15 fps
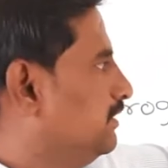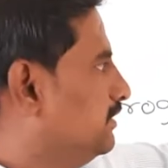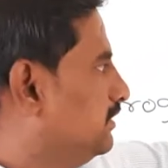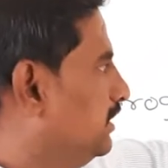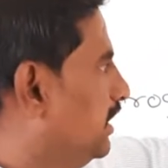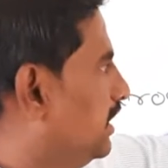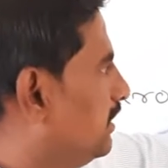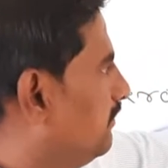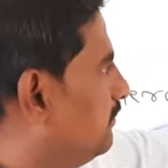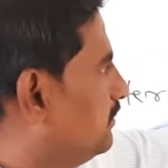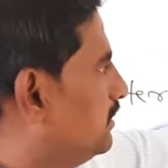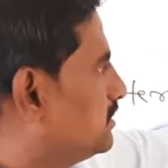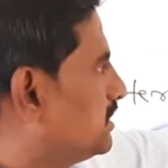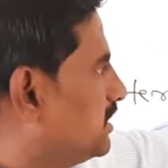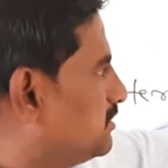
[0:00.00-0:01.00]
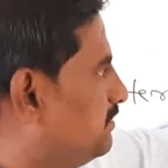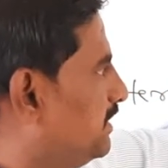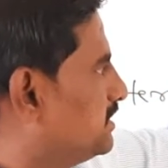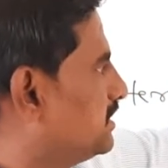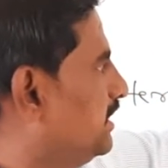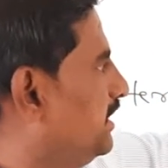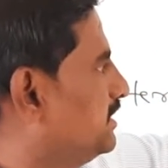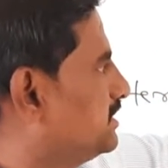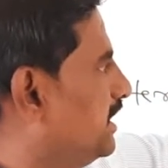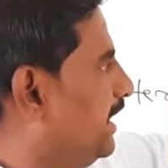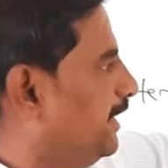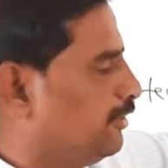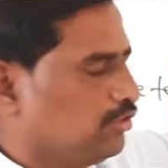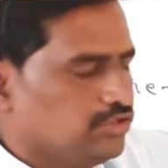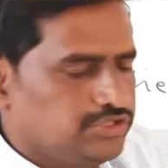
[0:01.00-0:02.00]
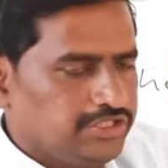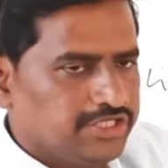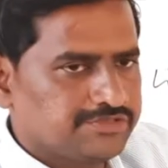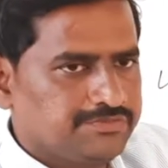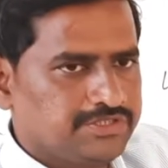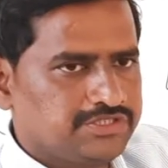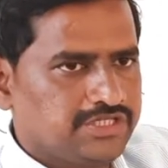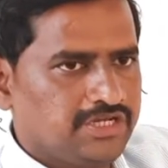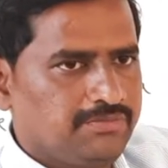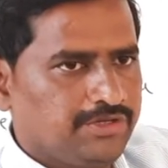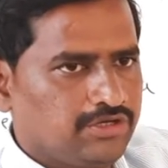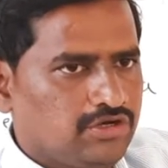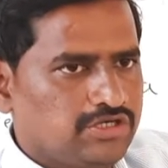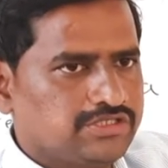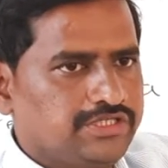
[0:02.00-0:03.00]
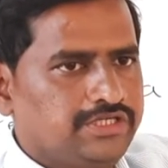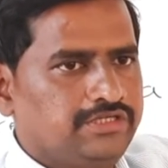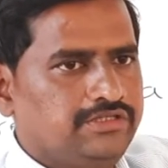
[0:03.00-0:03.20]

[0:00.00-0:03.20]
Here the suspension it is a heterogeneous mixture because